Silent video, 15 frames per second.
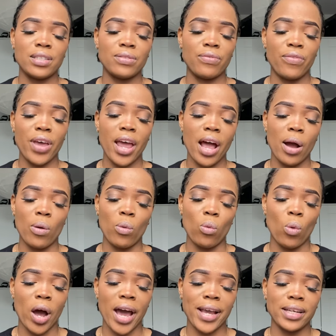Fair and
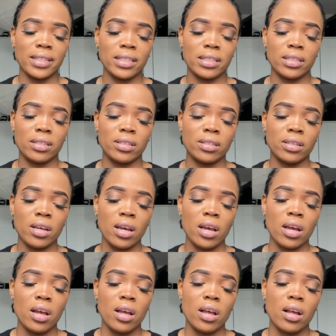White
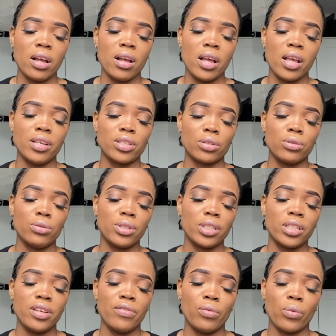
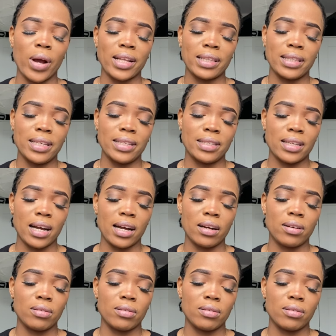Exclusive Whitenizer